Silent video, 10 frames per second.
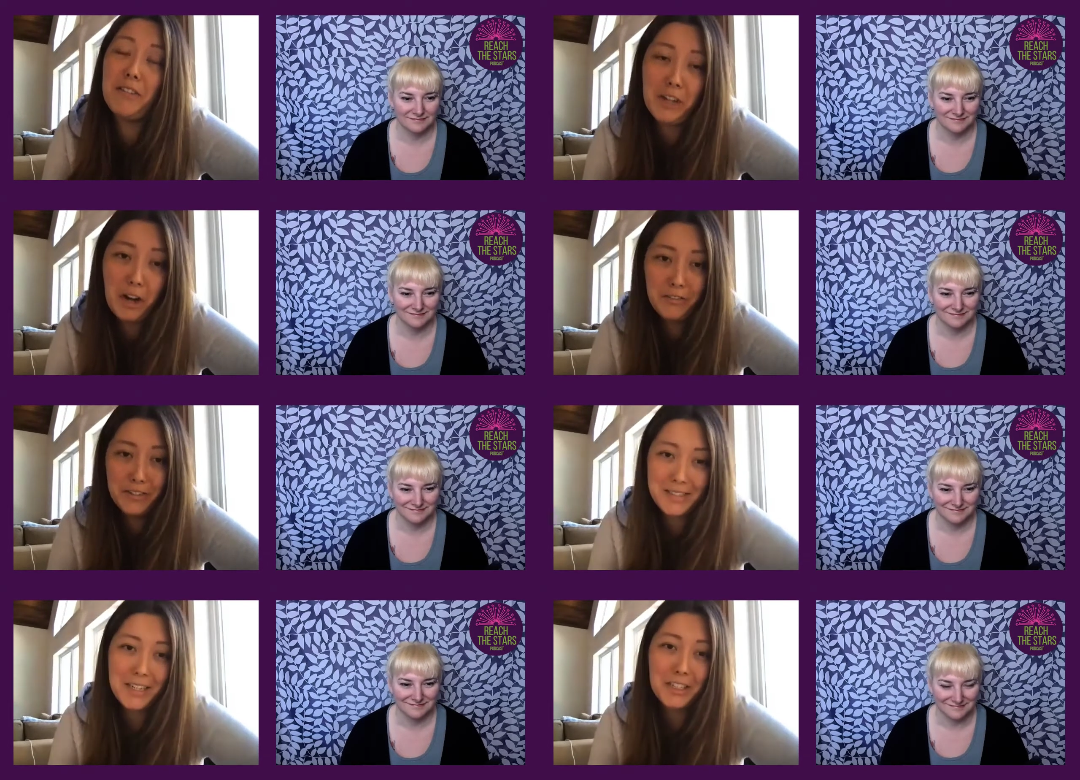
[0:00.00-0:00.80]

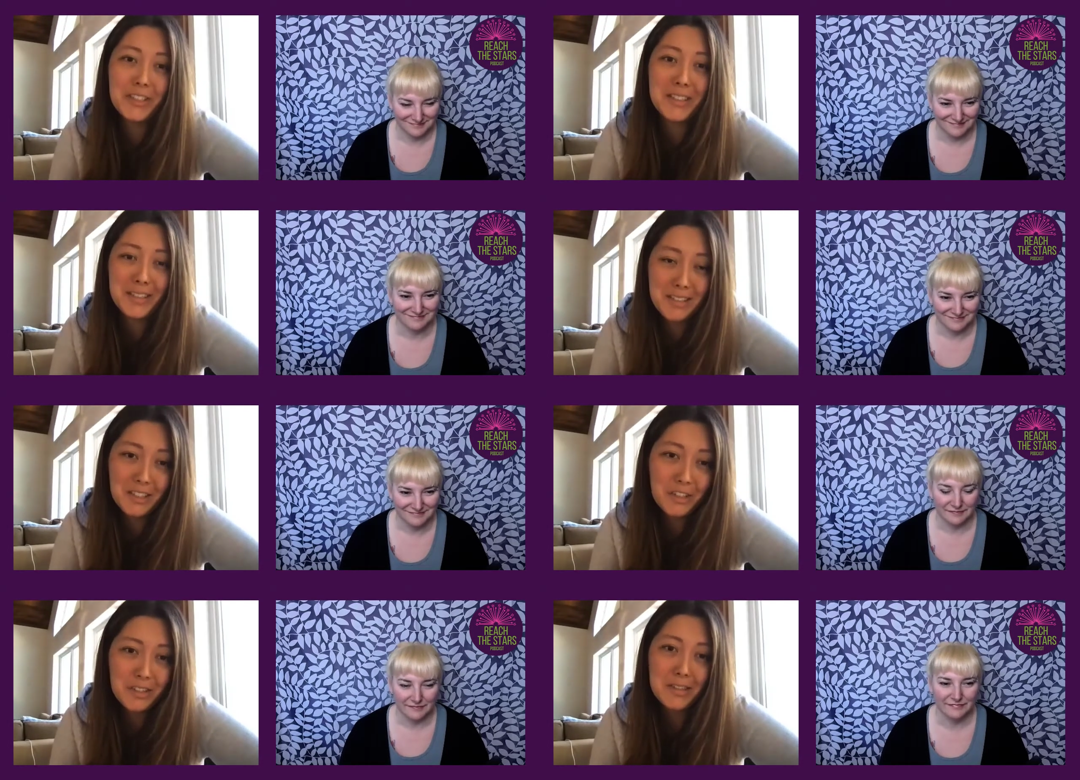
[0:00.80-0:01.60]
Speaker 1: conversations and
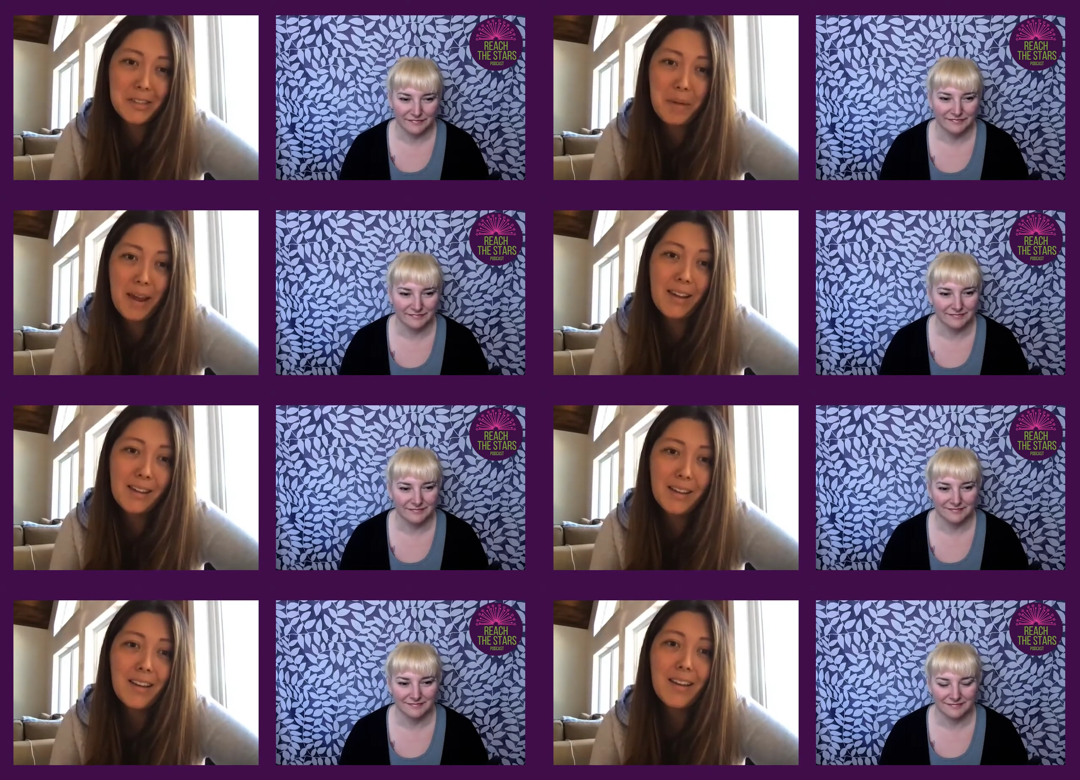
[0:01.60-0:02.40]
decisions to make
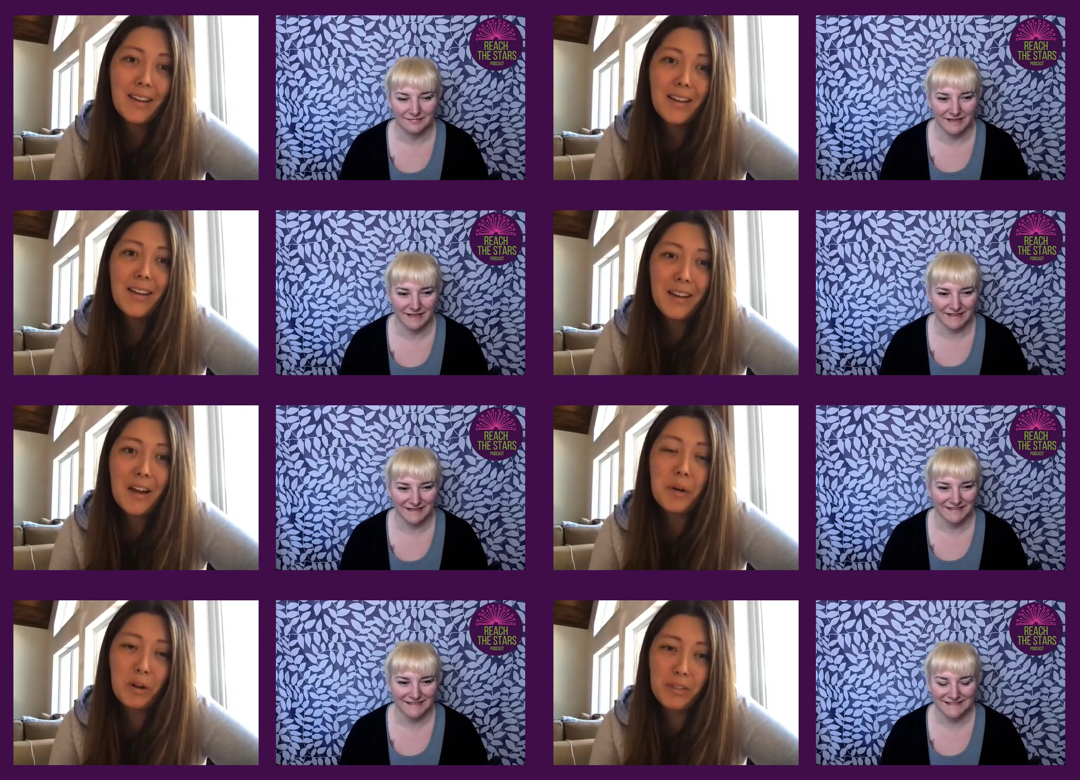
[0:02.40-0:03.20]
Speaker 2: yeah
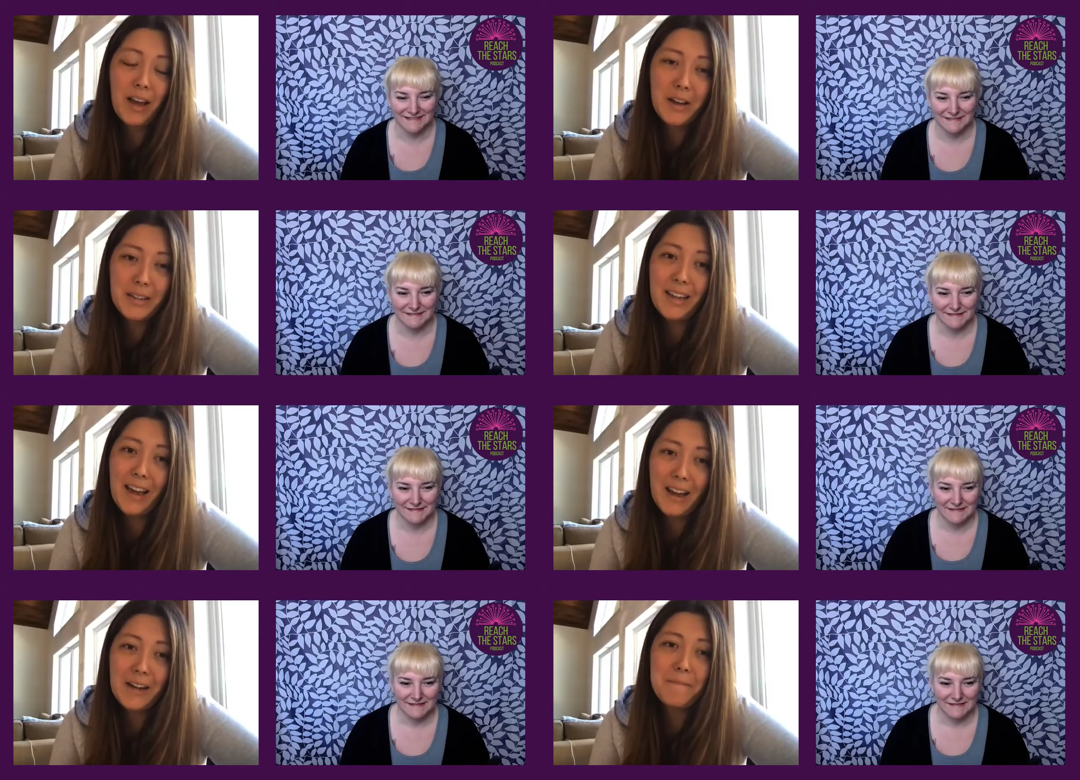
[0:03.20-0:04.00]
about,
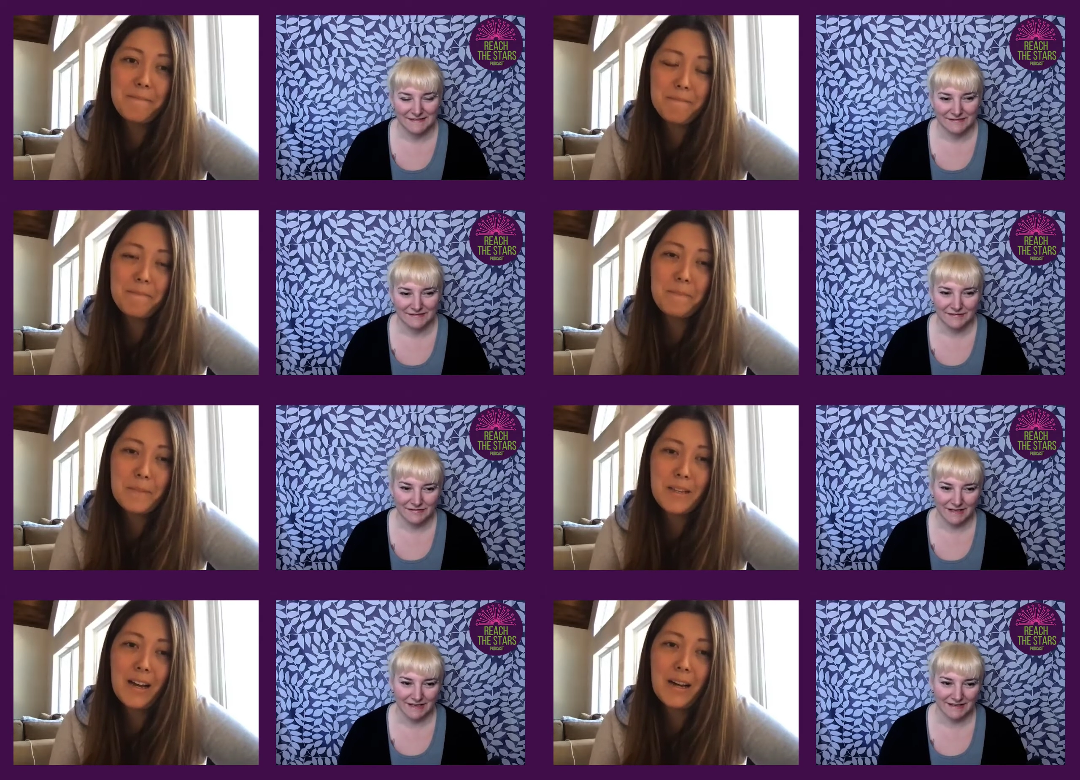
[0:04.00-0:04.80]
yeah
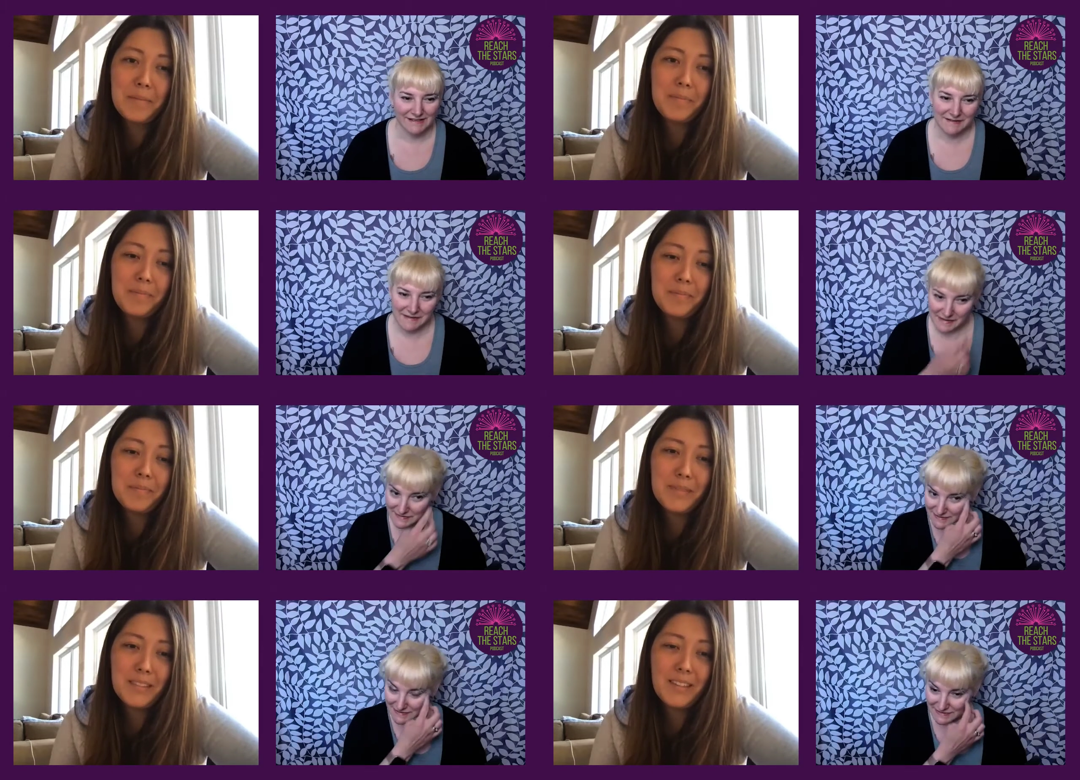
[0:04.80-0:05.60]
yeah
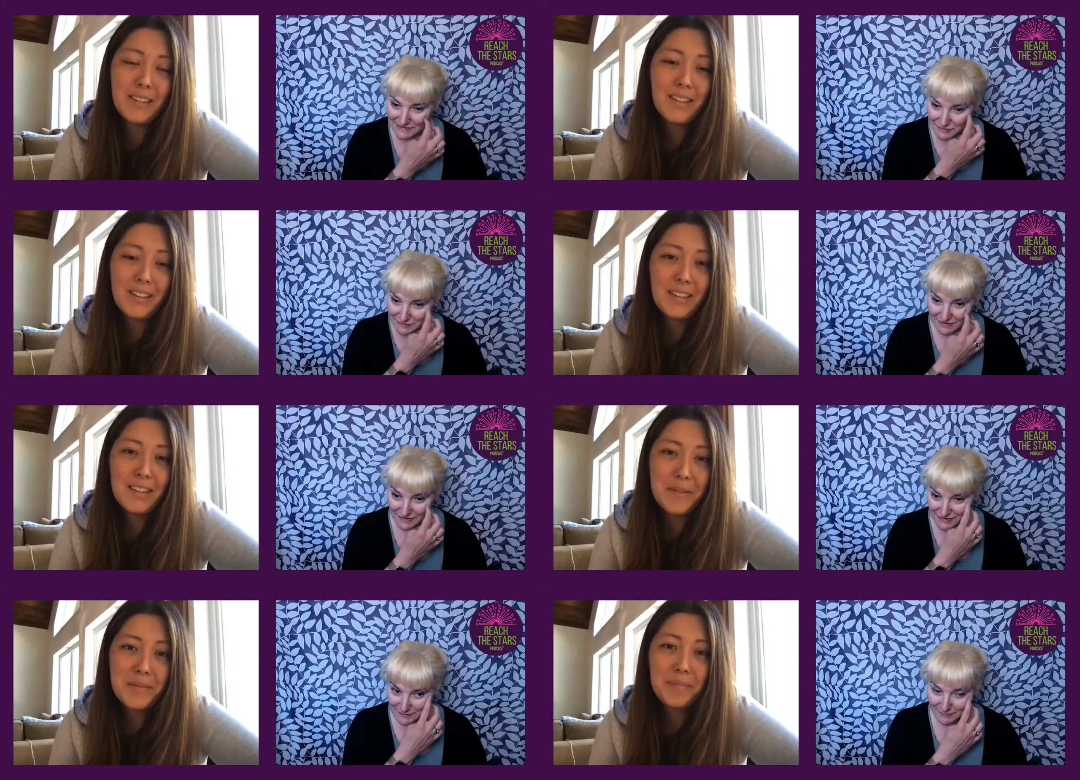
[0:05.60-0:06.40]
it's it's interesting
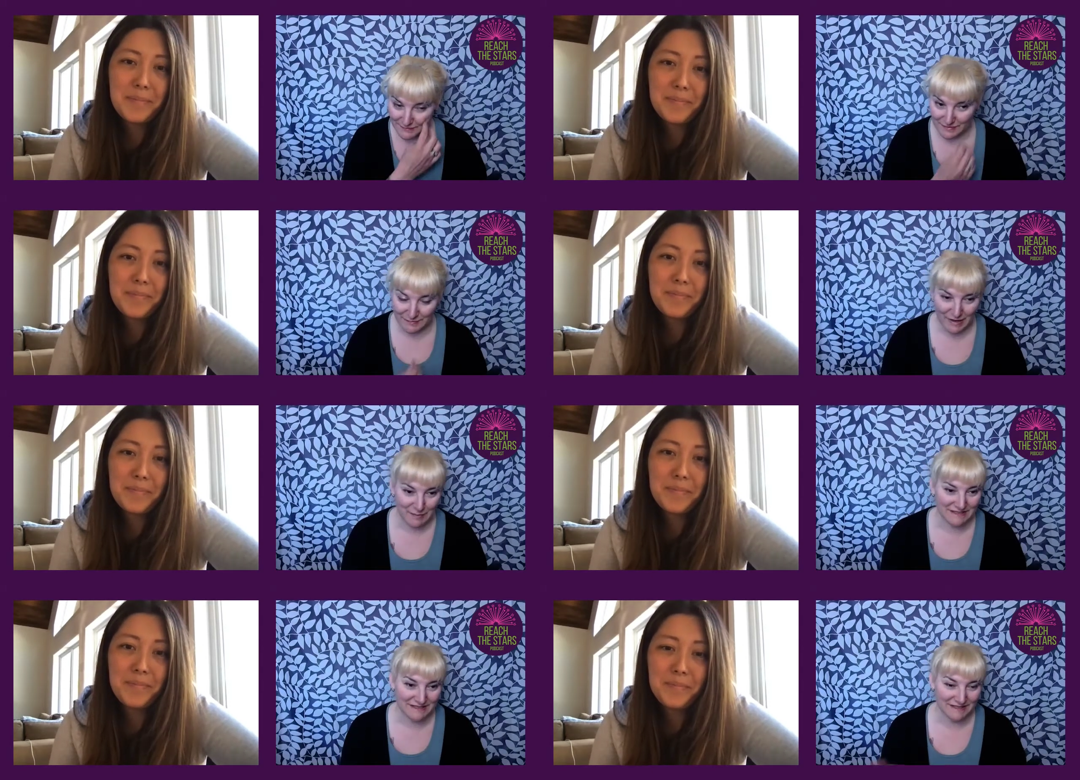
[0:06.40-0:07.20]
because in in my
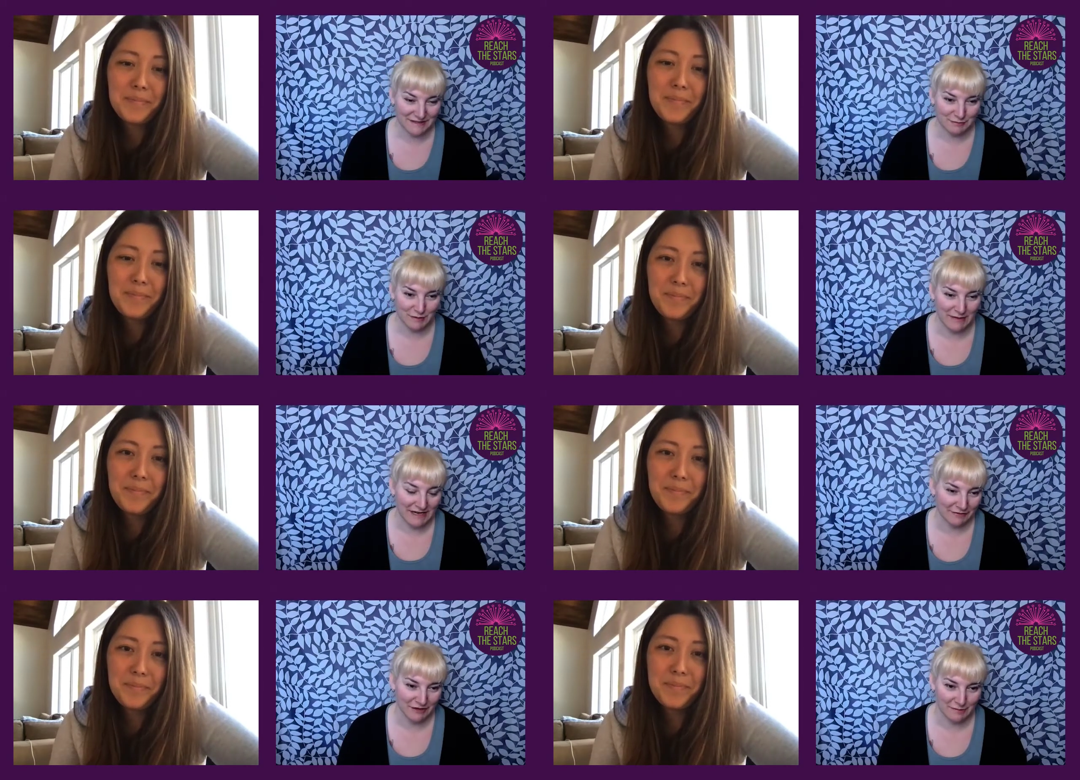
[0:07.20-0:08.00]
business we make
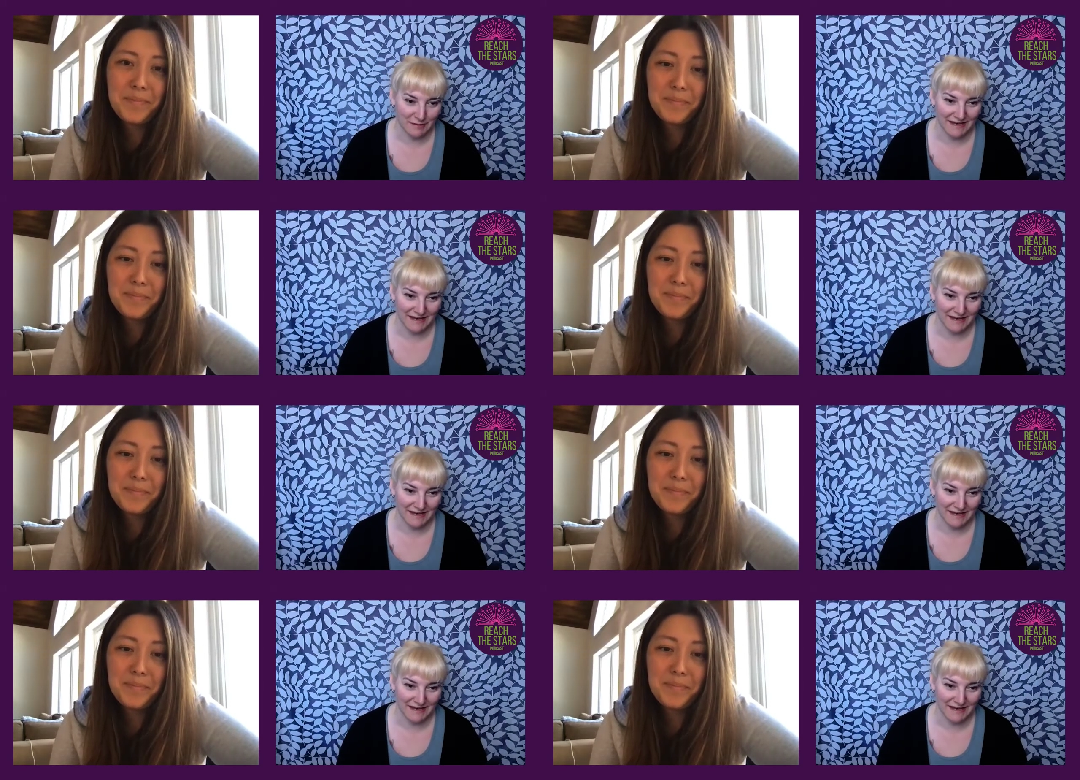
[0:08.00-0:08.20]
everything by